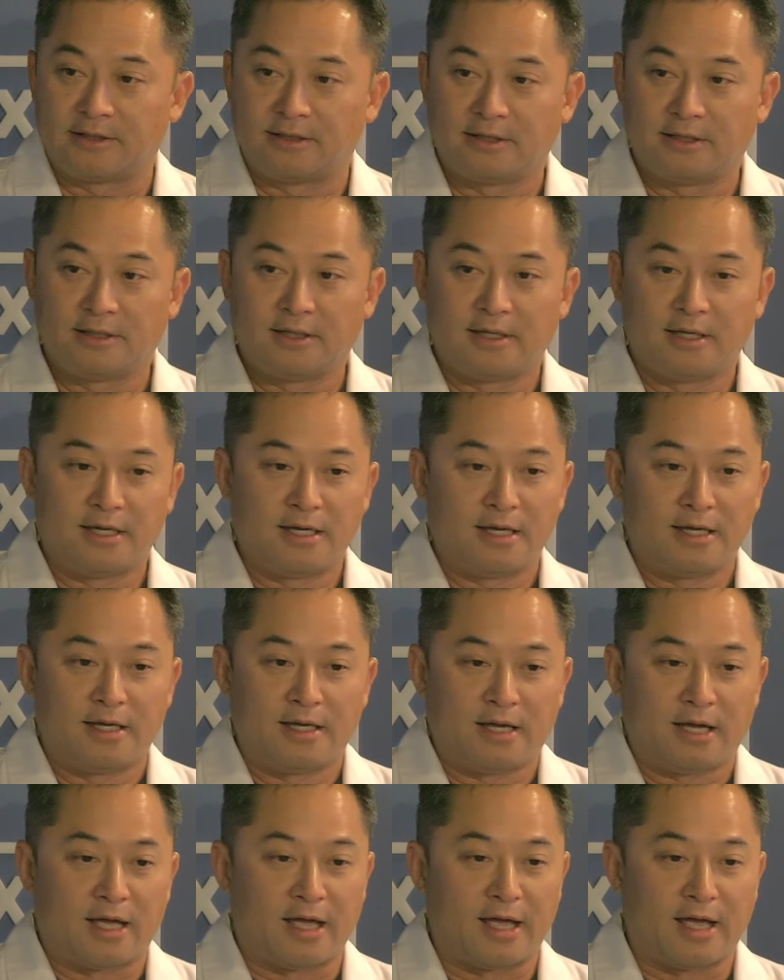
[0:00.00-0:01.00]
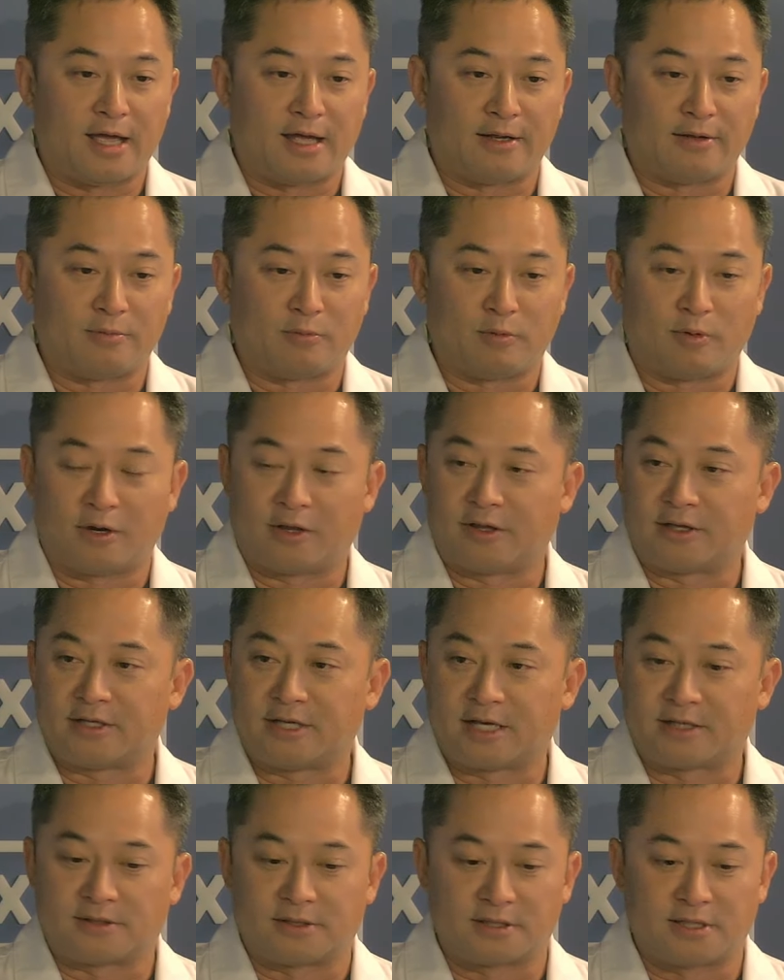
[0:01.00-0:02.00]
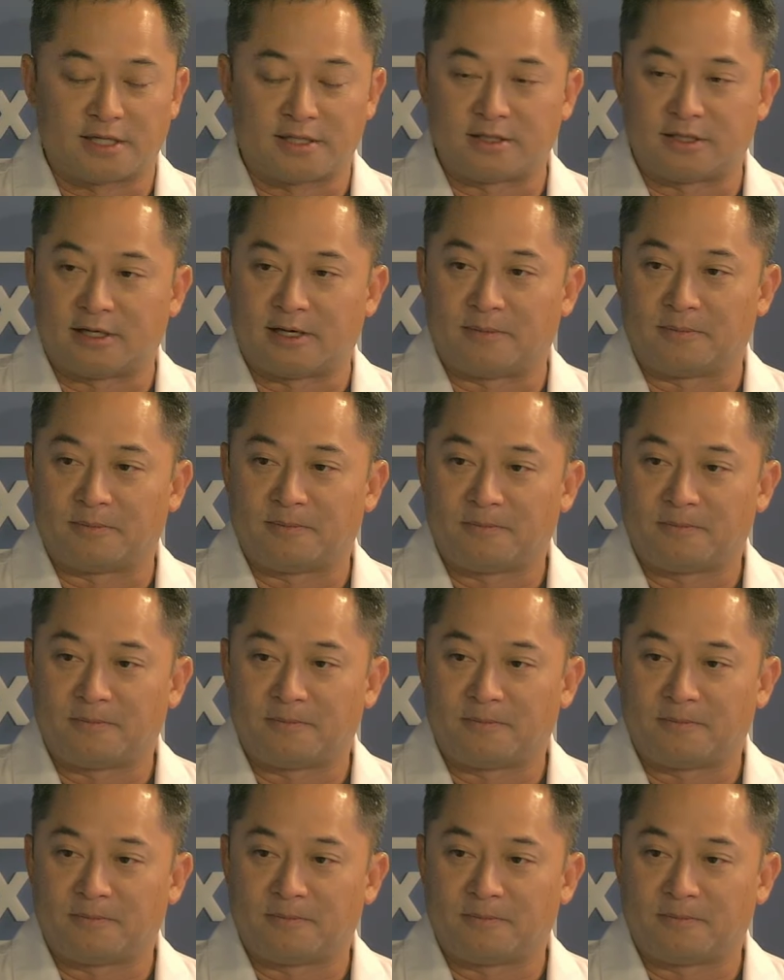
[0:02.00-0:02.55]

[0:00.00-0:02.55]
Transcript: Okay, cool. And one of the techs will set you up.